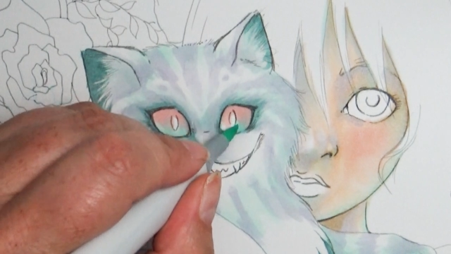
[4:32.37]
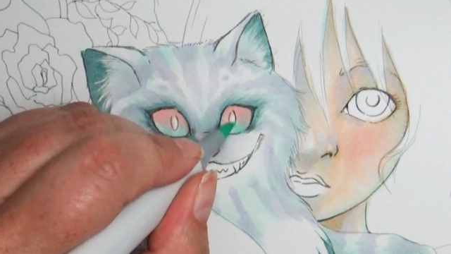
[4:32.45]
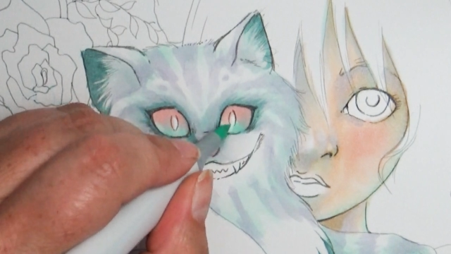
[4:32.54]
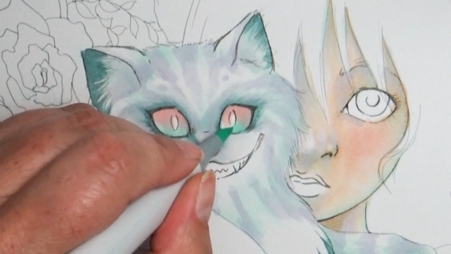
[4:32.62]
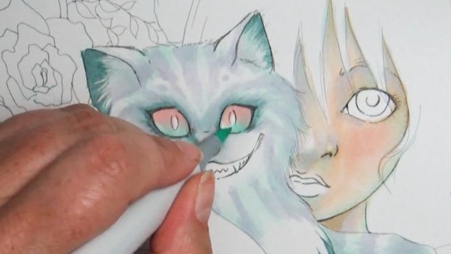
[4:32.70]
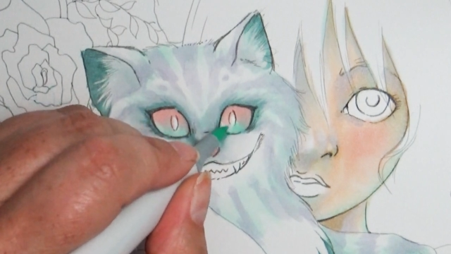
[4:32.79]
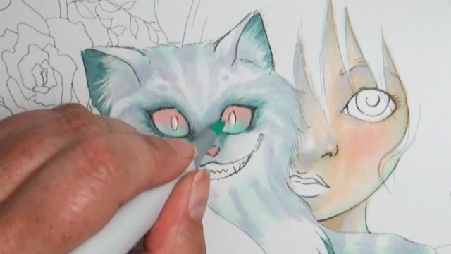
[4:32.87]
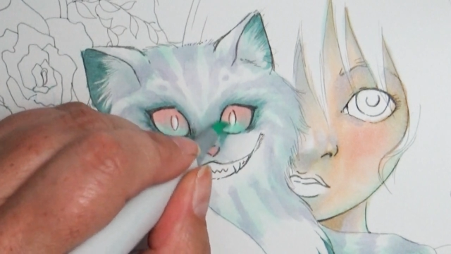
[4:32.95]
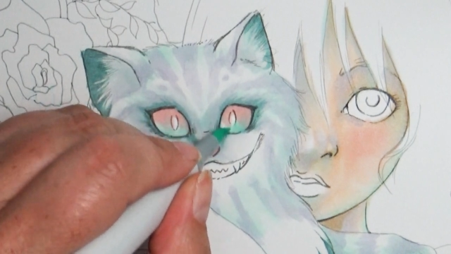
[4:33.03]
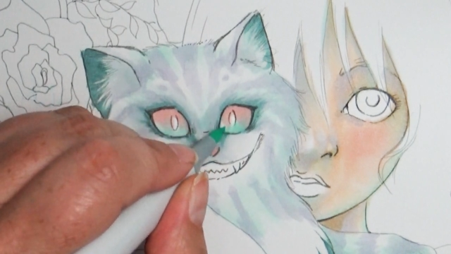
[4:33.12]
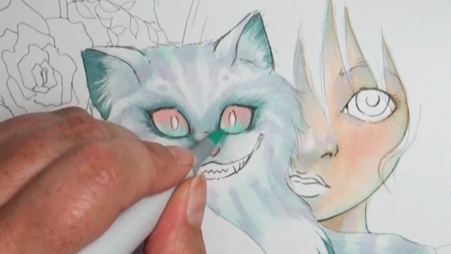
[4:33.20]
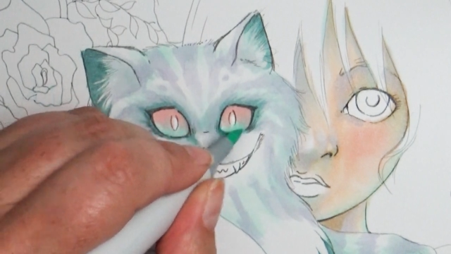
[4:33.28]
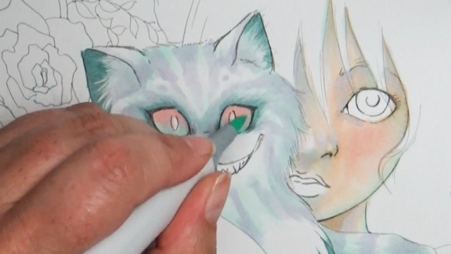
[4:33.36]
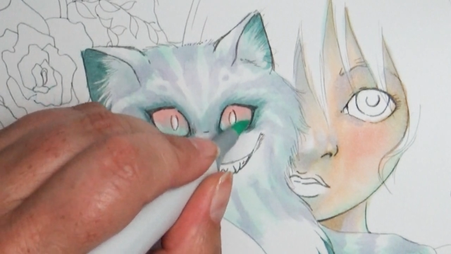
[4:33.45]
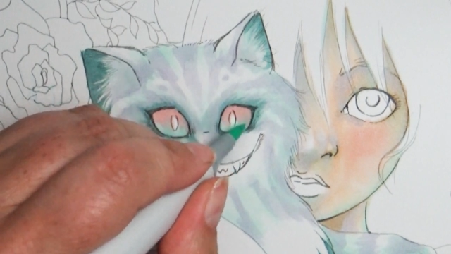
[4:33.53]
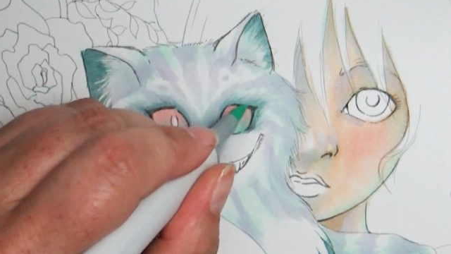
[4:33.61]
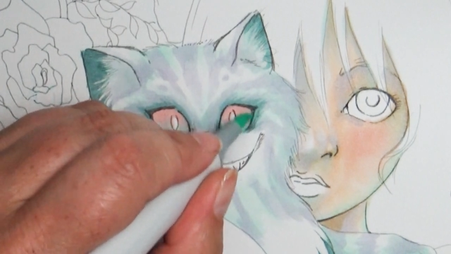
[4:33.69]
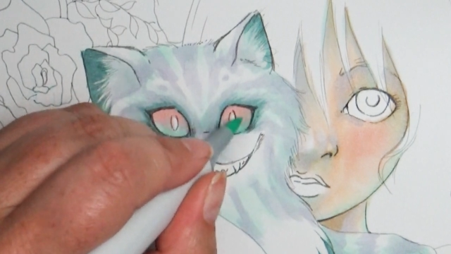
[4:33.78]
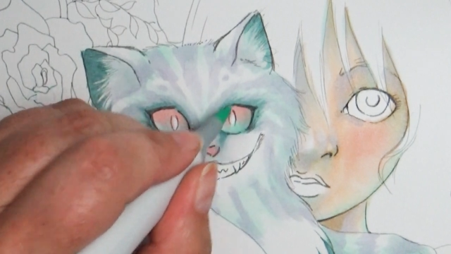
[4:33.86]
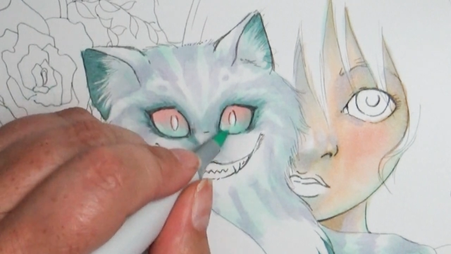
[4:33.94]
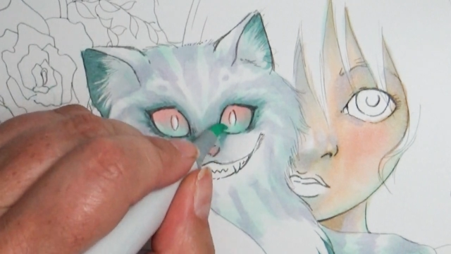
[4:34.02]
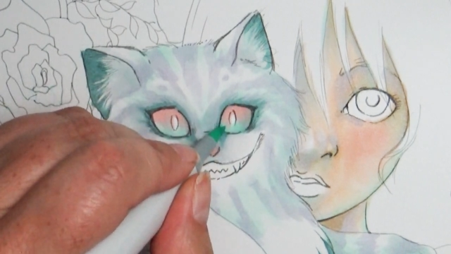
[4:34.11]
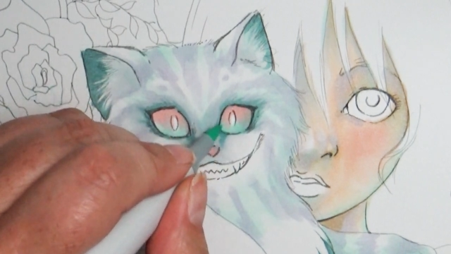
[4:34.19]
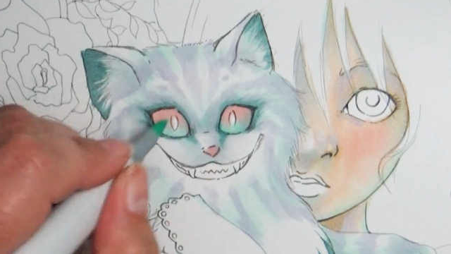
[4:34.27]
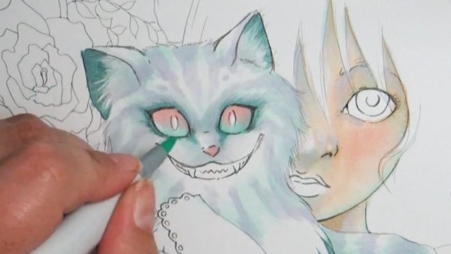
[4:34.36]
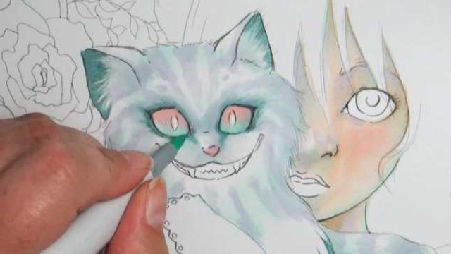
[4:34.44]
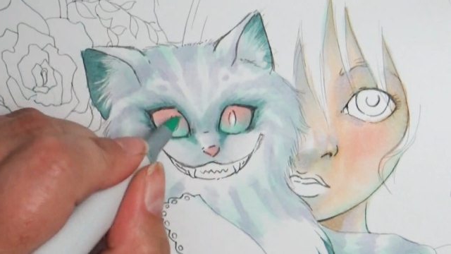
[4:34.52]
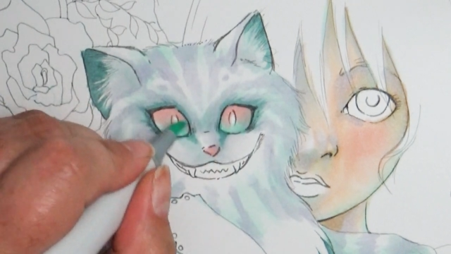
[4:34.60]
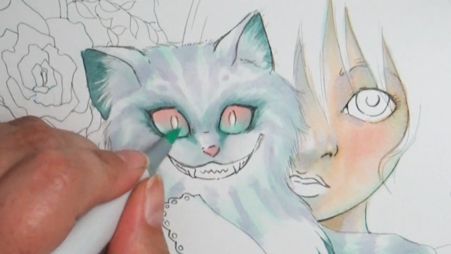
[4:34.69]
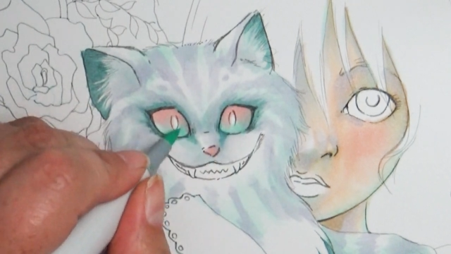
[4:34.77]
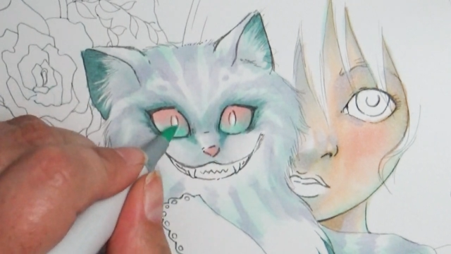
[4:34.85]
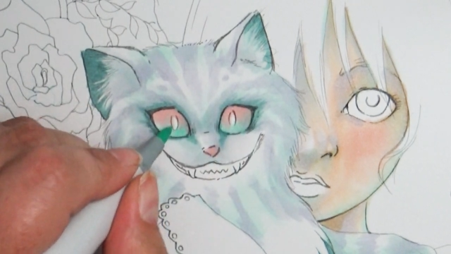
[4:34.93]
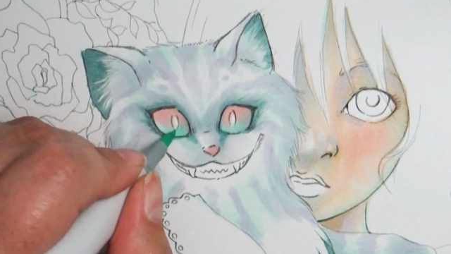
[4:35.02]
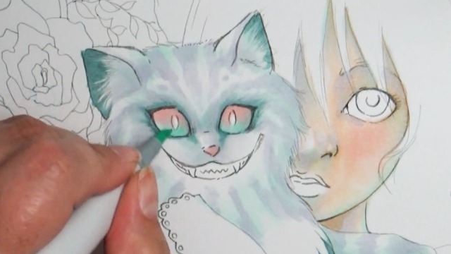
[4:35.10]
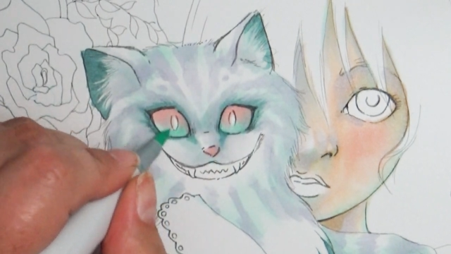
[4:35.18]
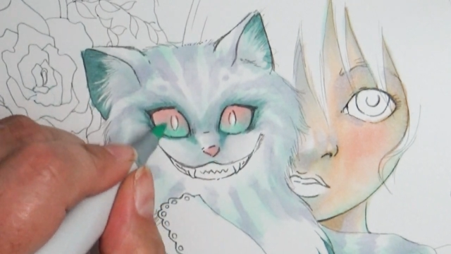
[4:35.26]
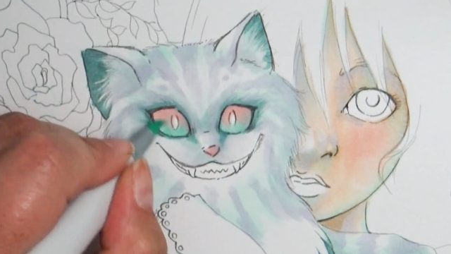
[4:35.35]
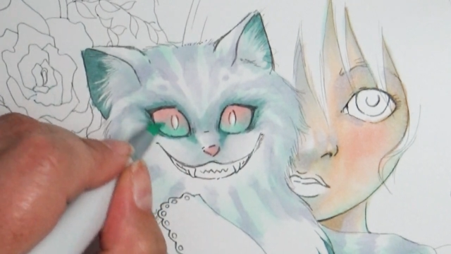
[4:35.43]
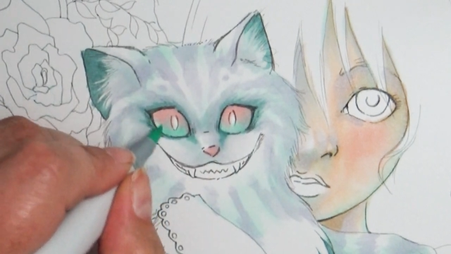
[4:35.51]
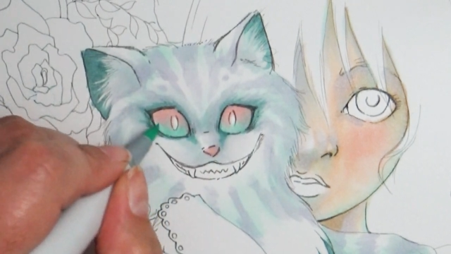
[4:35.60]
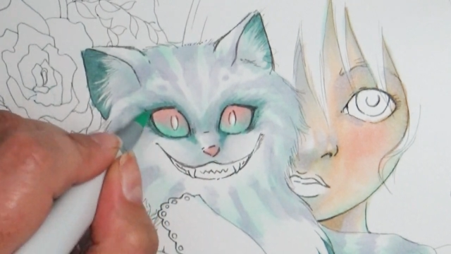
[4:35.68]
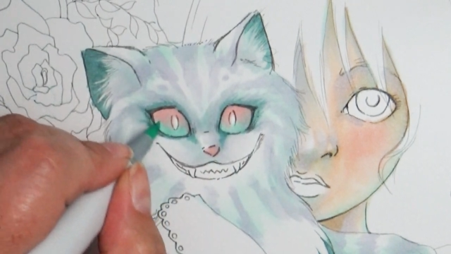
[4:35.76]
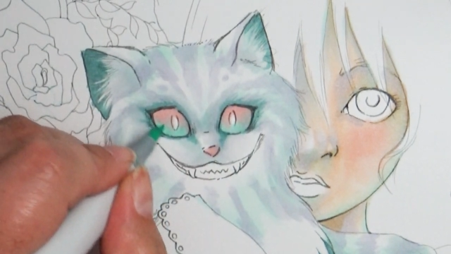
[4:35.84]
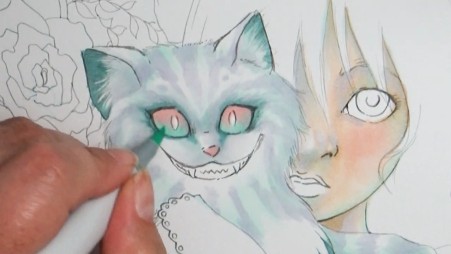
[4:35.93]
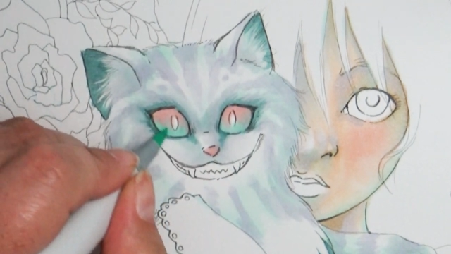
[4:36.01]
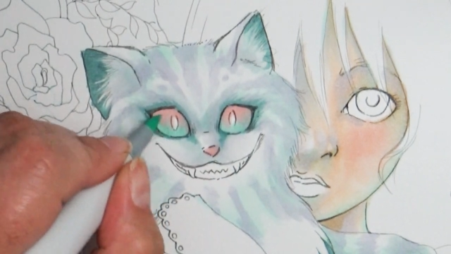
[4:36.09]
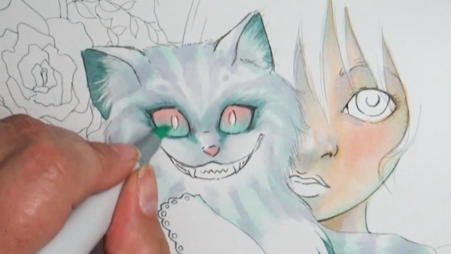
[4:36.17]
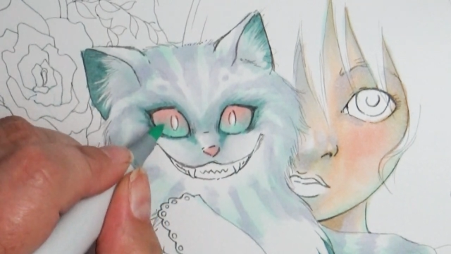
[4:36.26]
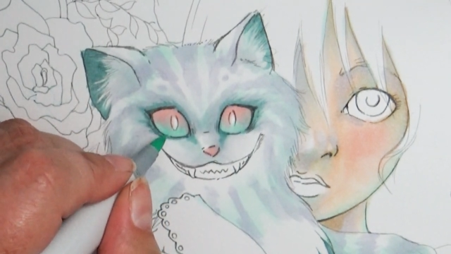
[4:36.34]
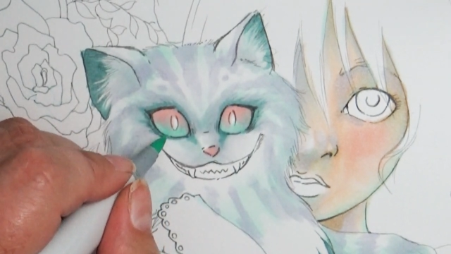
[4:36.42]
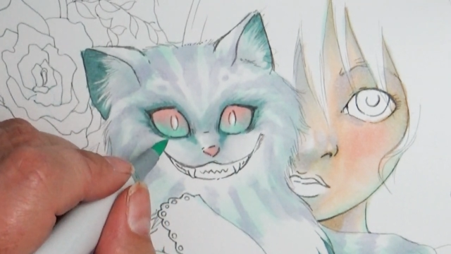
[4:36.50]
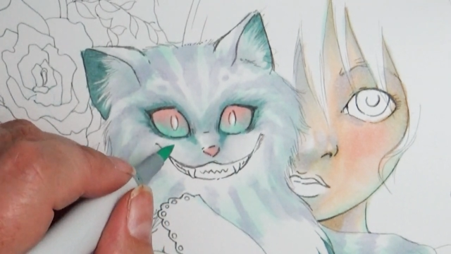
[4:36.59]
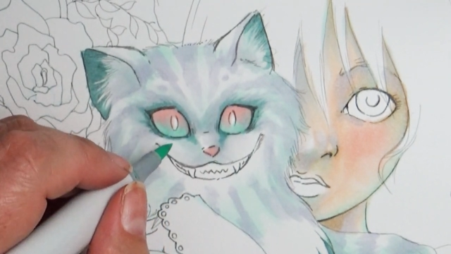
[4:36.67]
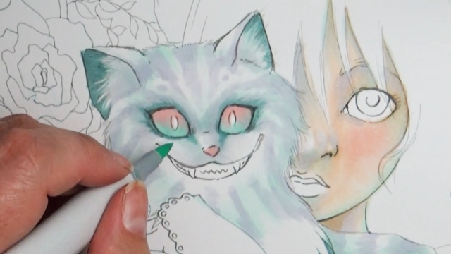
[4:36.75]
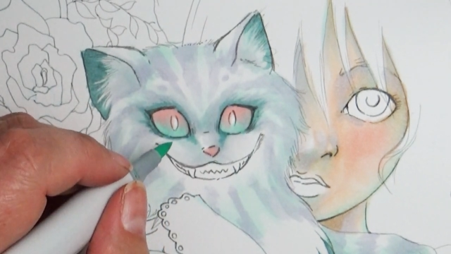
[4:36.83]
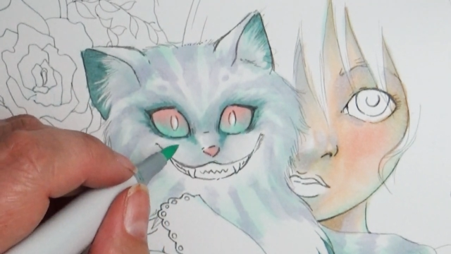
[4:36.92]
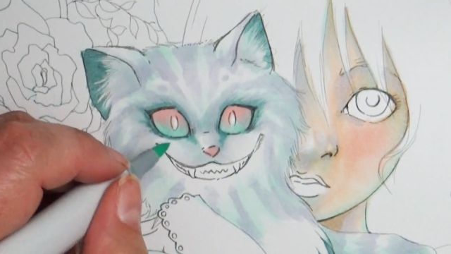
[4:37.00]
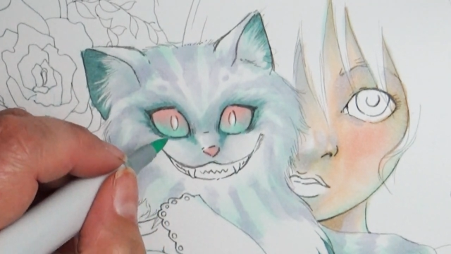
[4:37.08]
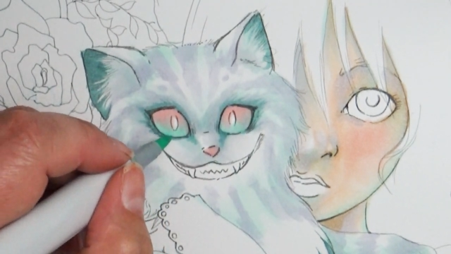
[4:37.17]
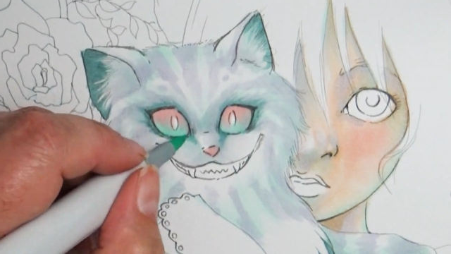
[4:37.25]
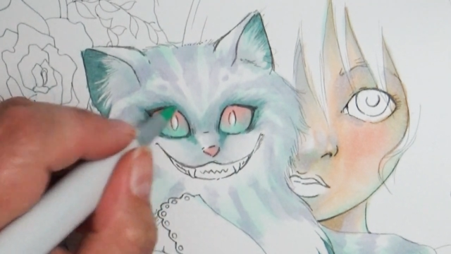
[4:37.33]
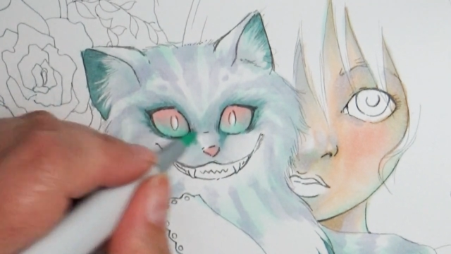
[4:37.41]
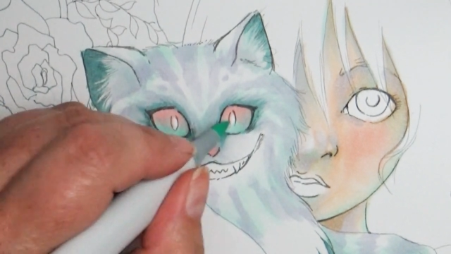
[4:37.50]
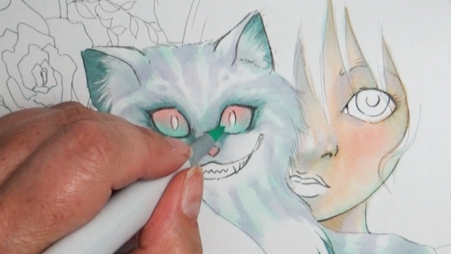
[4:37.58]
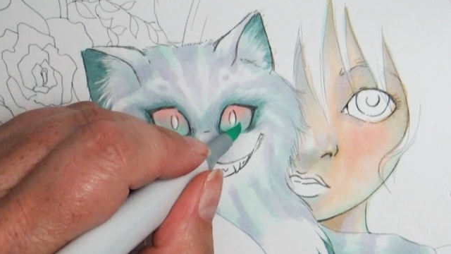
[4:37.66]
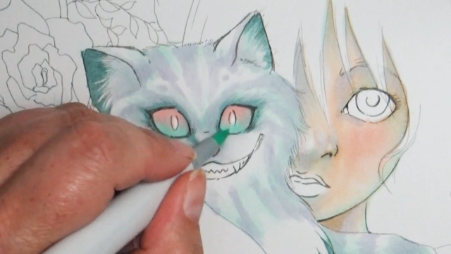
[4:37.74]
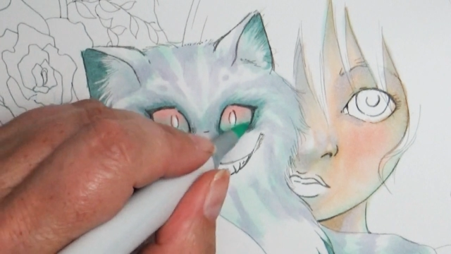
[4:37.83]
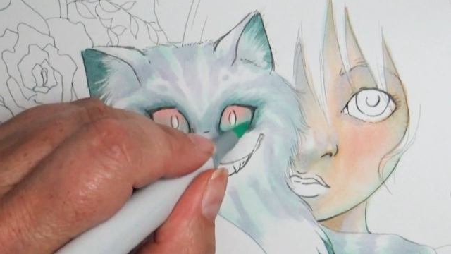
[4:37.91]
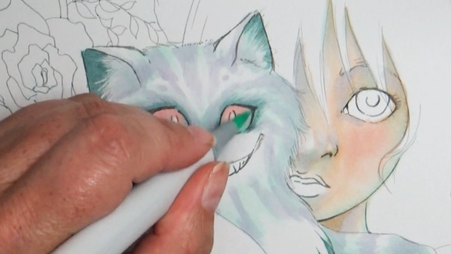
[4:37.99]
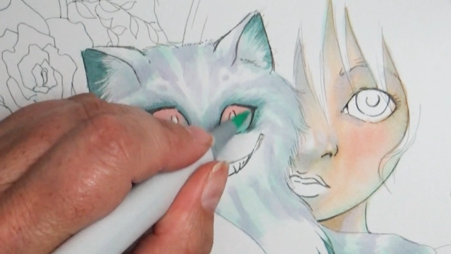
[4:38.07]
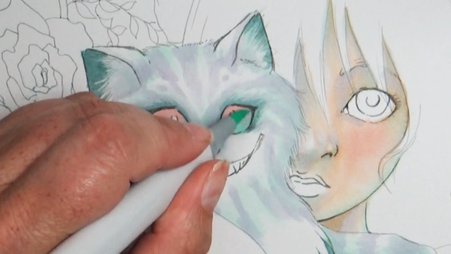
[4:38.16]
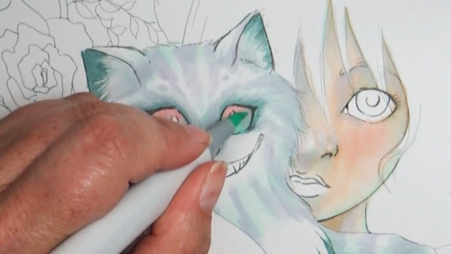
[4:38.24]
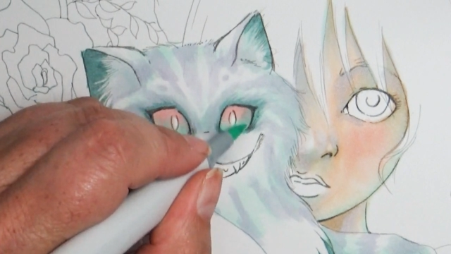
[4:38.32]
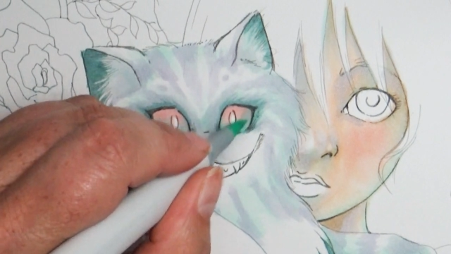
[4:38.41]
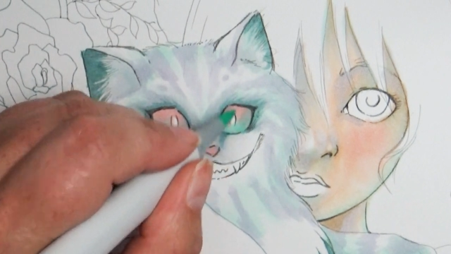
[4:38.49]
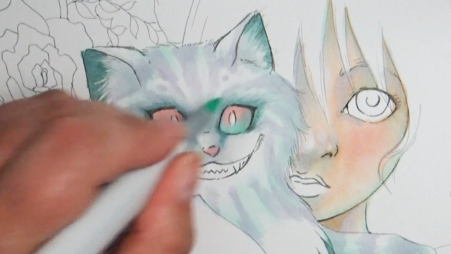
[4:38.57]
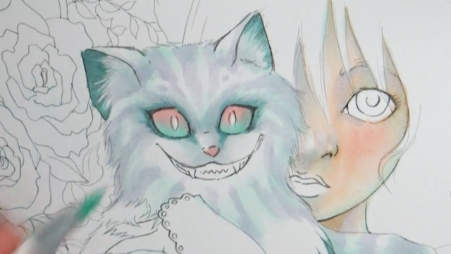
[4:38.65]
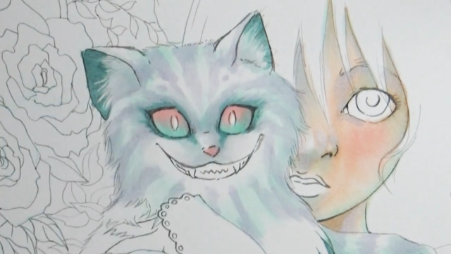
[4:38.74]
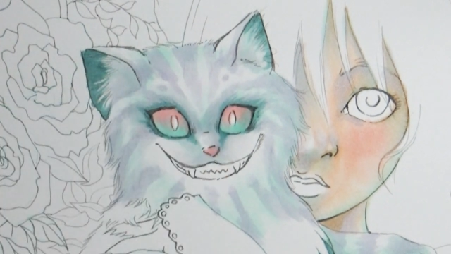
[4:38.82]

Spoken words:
No face is visible, so there are no lips to read.